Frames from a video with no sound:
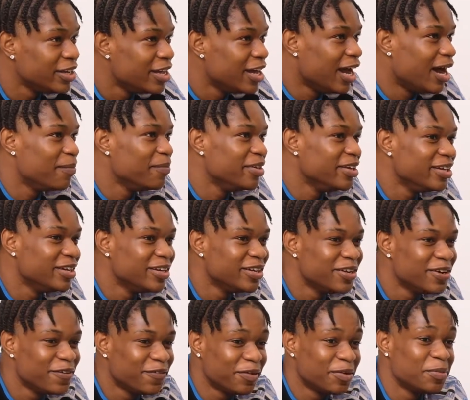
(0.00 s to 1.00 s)
from
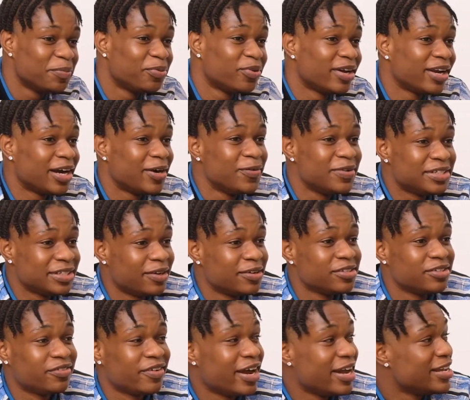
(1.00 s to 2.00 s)
the point at which I
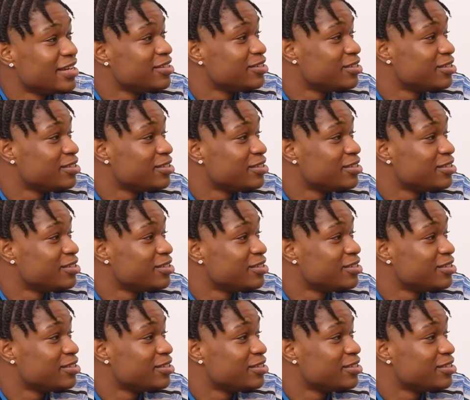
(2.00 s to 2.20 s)
was writing